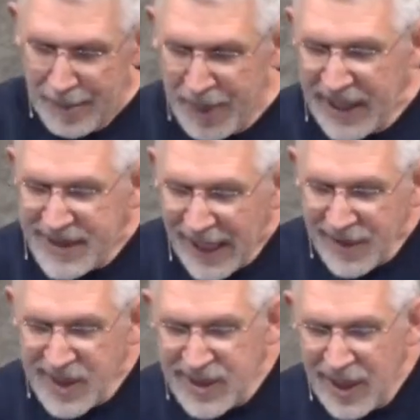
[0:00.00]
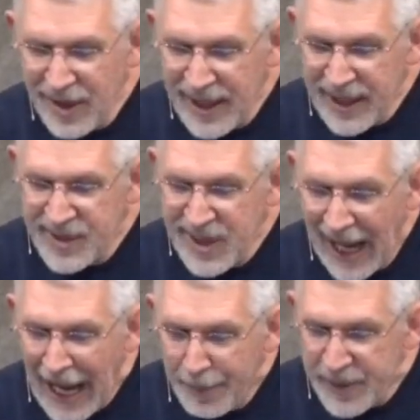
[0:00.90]
But it tells us here it is
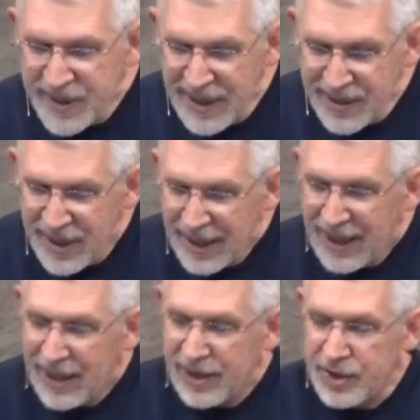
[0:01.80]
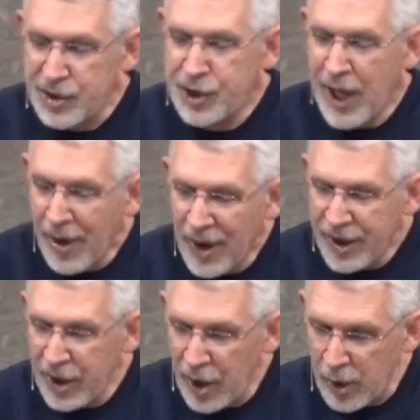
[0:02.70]
opposite
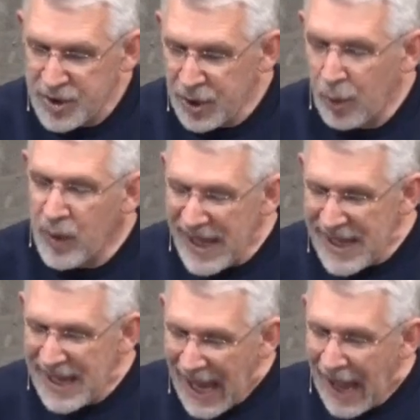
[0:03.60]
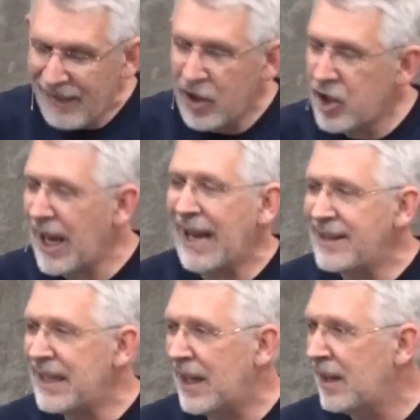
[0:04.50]
Jericho. So we have a good
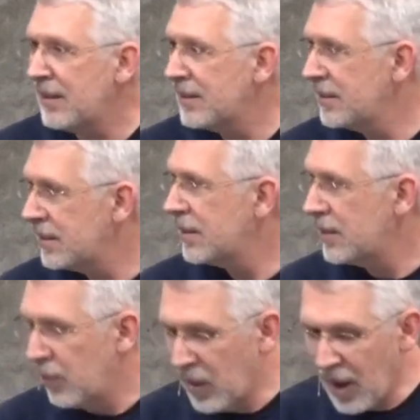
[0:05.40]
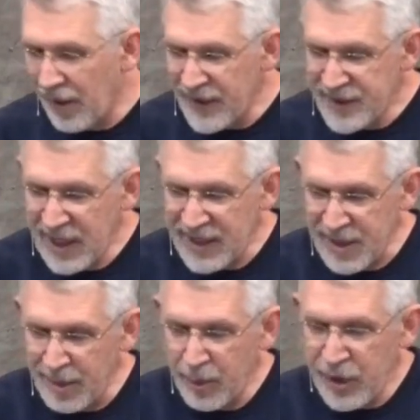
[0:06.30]
idea where all this
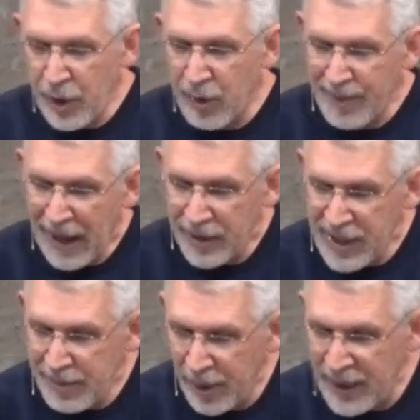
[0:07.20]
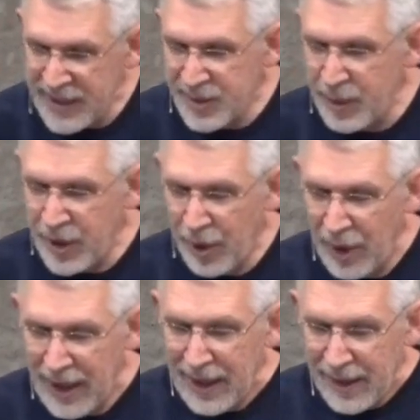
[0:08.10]
is. I mean, we know where Mount Nebo is, and we
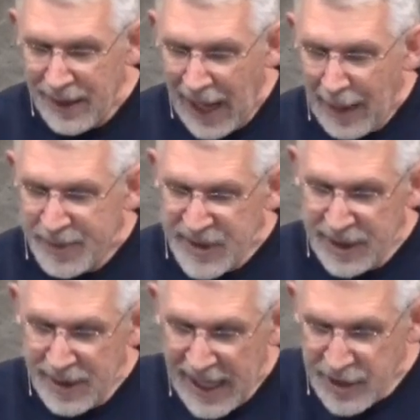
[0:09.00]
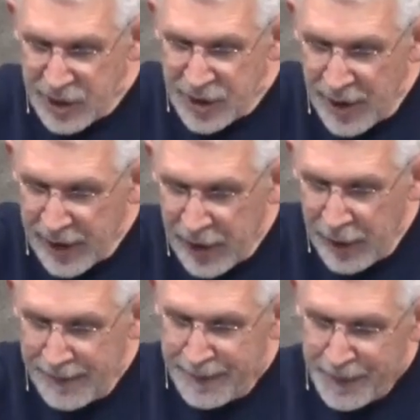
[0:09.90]
know opposite ancient Jericho.